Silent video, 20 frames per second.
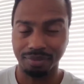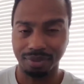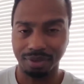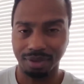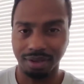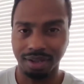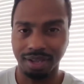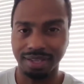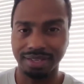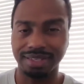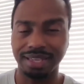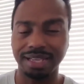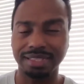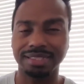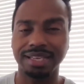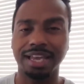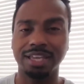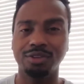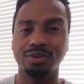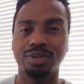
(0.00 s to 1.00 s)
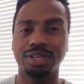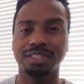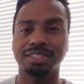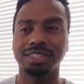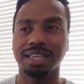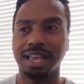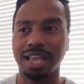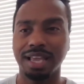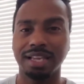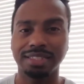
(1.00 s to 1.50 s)
All right, that's how you get
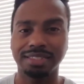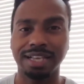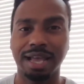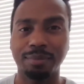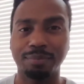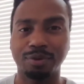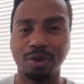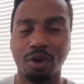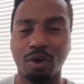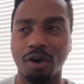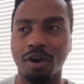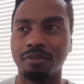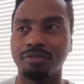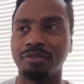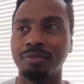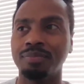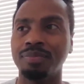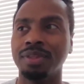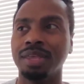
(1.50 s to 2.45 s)
your head chopped off.